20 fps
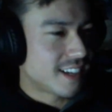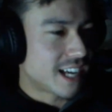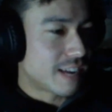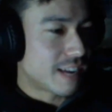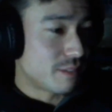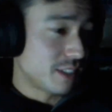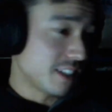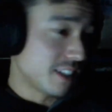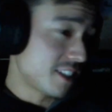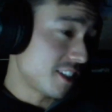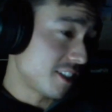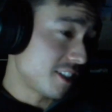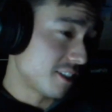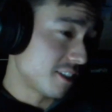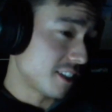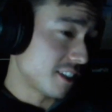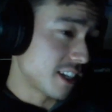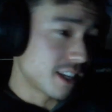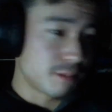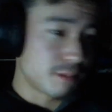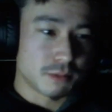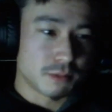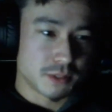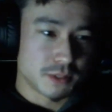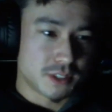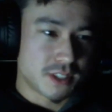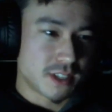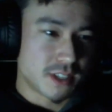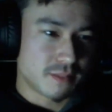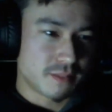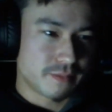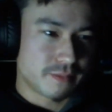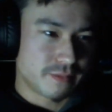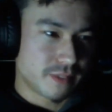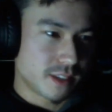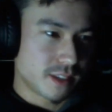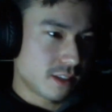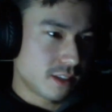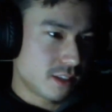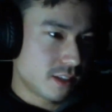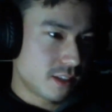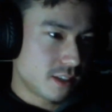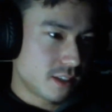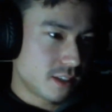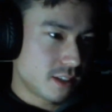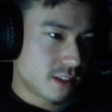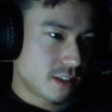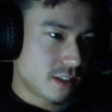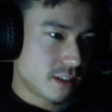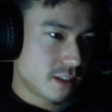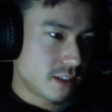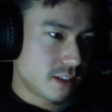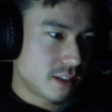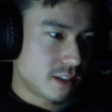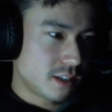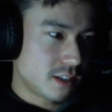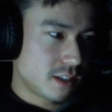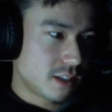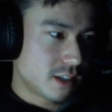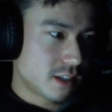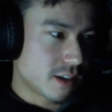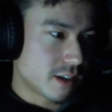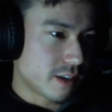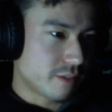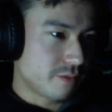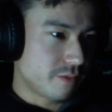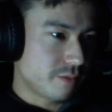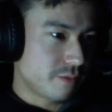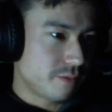I haven't listened to it yet but we'll see all right